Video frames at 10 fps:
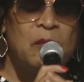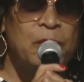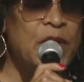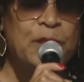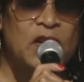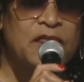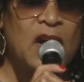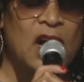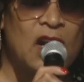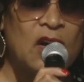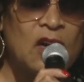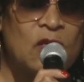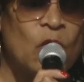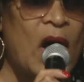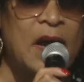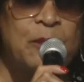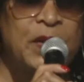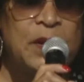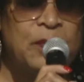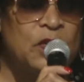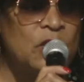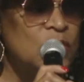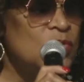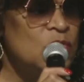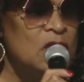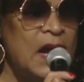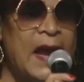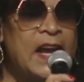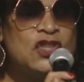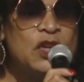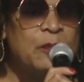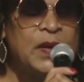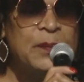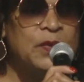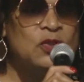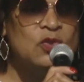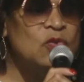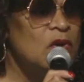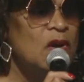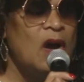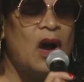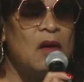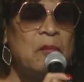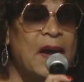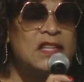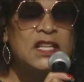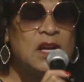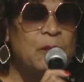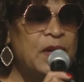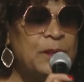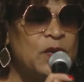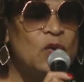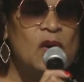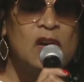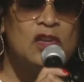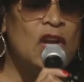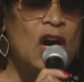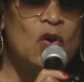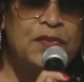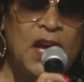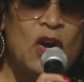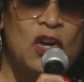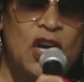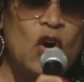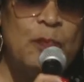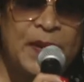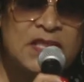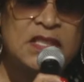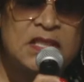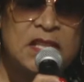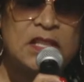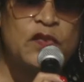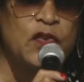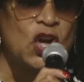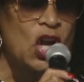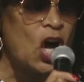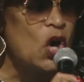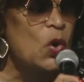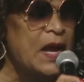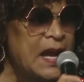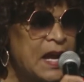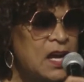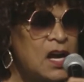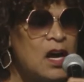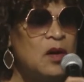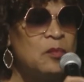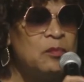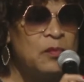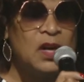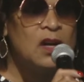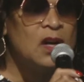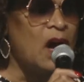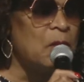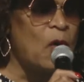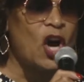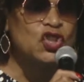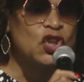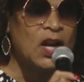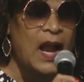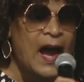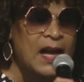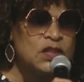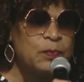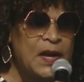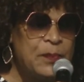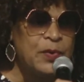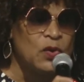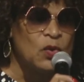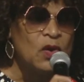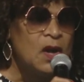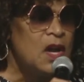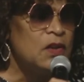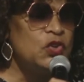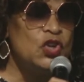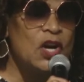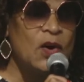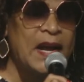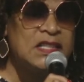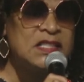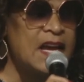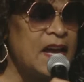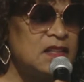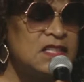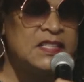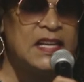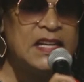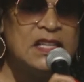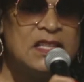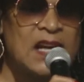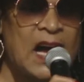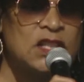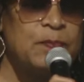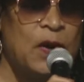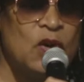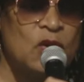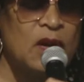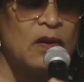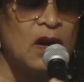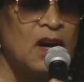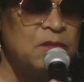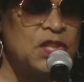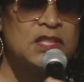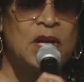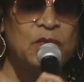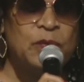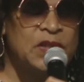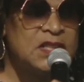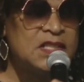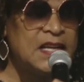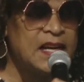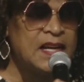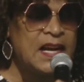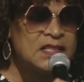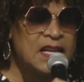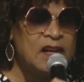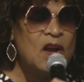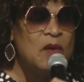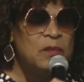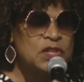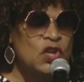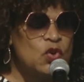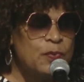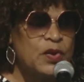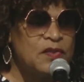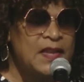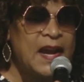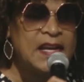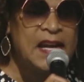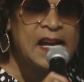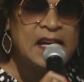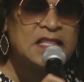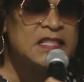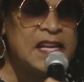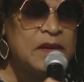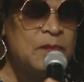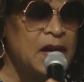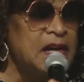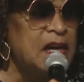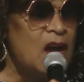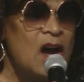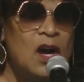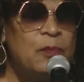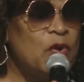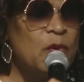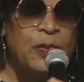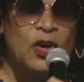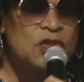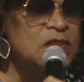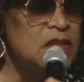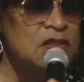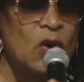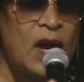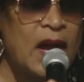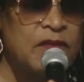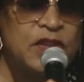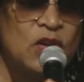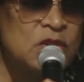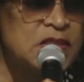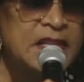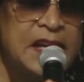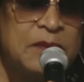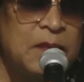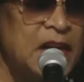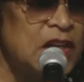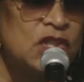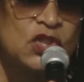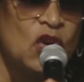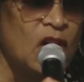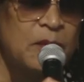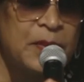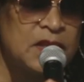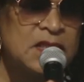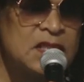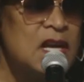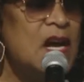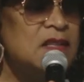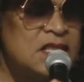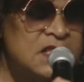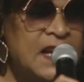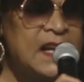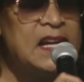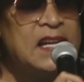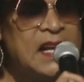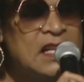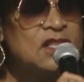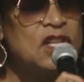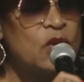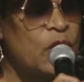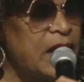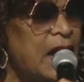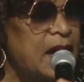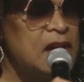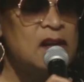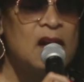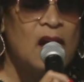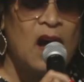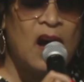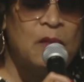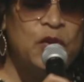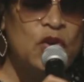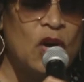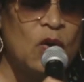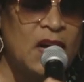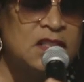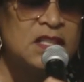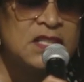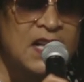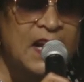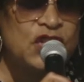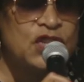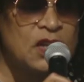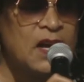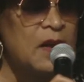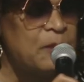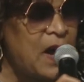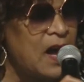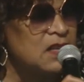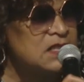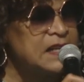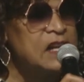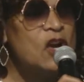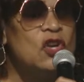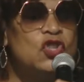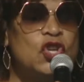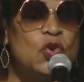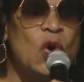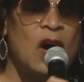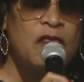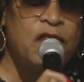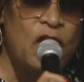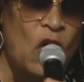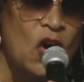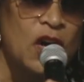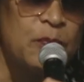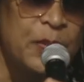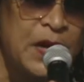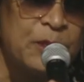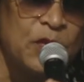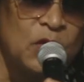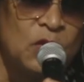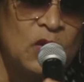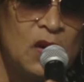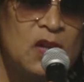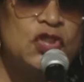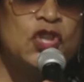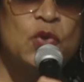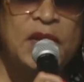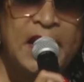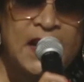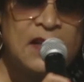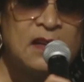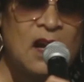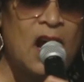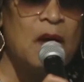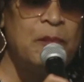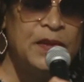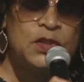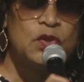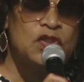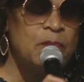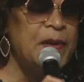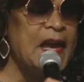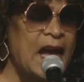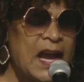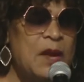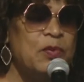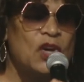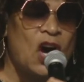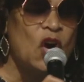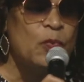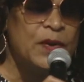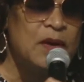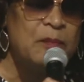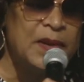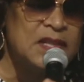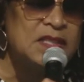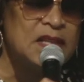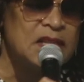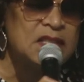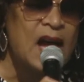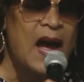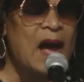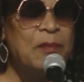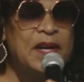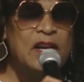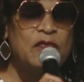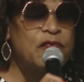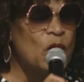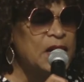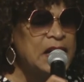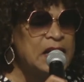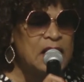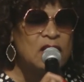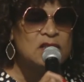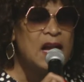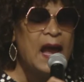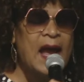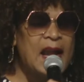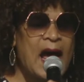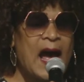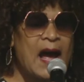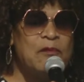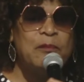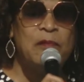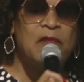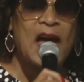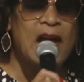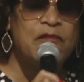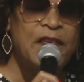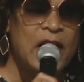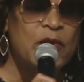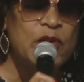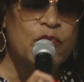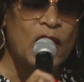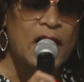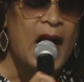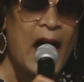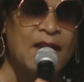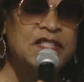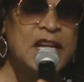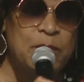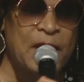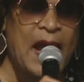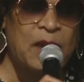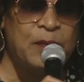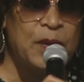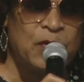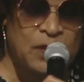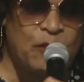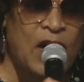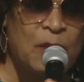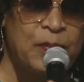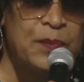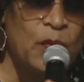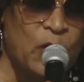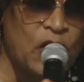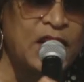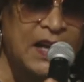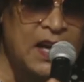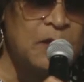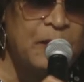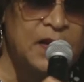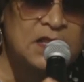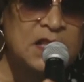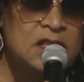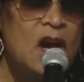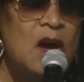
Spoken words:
people of color, white people, Asian people, Mexican people, no, there are no businesses for low-income, marginalized people. You know, they said the cities, I spoke to someone with the city and they said, Ms. Cooper, they need seed money. A poor person don't have no seed money to start a business. The city needs to create, legislation and policy to afford people to get to be able to open a business. I've been here 40 years, and I have very rare. I've seen black people and brown people working in a business,